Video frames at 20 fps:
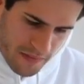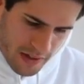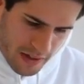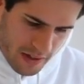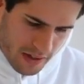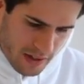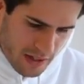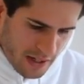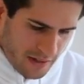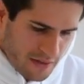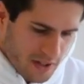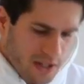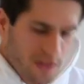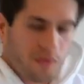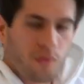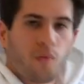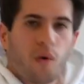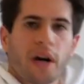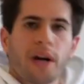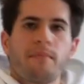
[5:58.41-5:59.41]
It leaves this
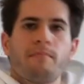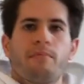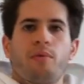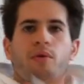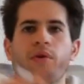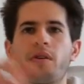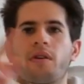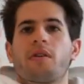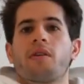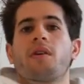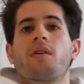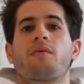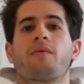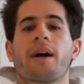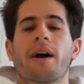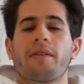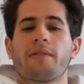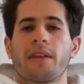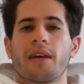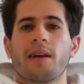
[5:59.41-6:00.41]
white border
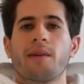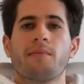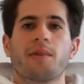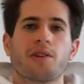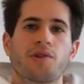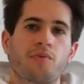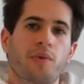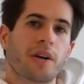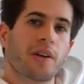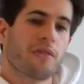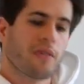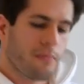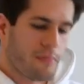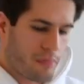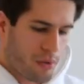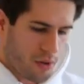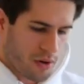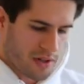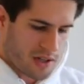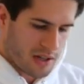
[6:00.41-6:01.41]
around the image when you
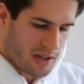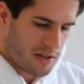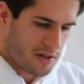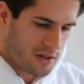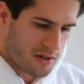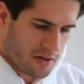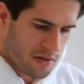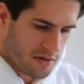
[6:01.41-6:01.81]
import it into